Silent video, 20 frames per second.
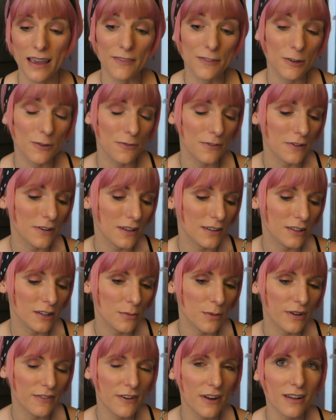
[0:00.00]
If you feel a
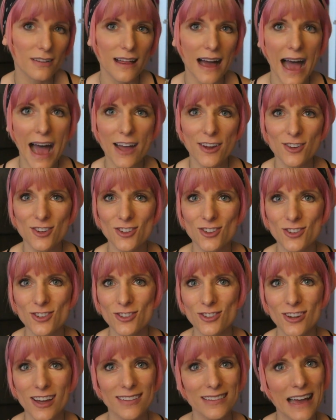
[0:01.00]
little bit of a
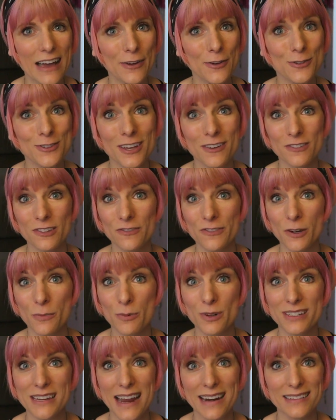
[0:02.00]
clash, allow yourself to feel
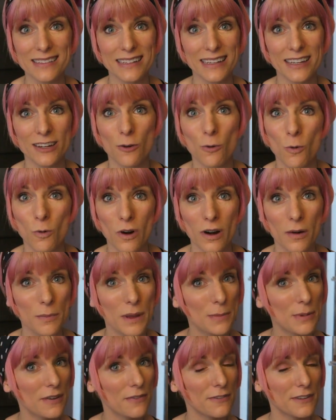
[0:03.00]
protected or
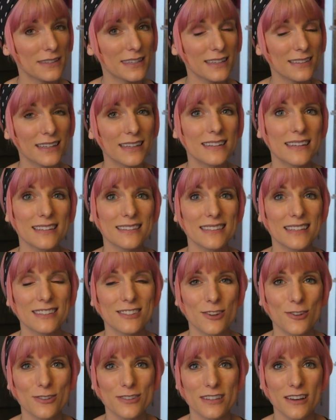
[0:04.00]
maybe physically
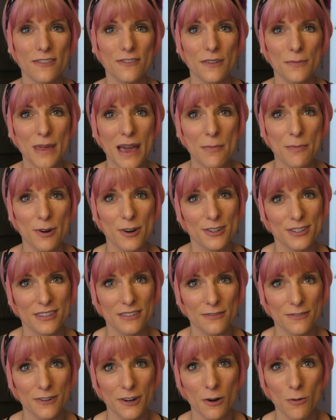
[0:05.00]
distance yourself from that
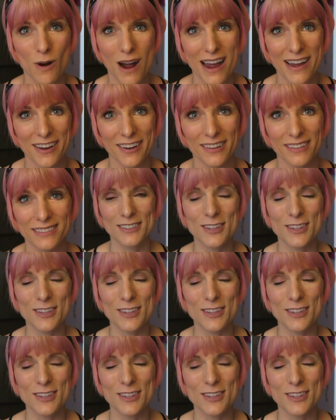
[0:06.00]
person for a while.